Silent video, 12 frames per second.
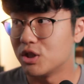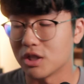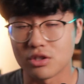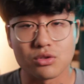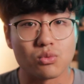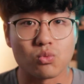
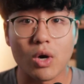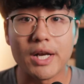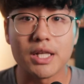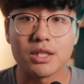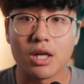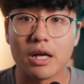just run
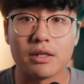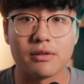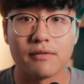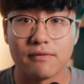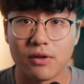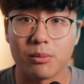and
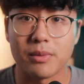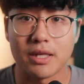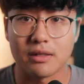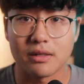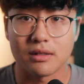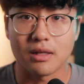gun
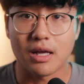filmmaking.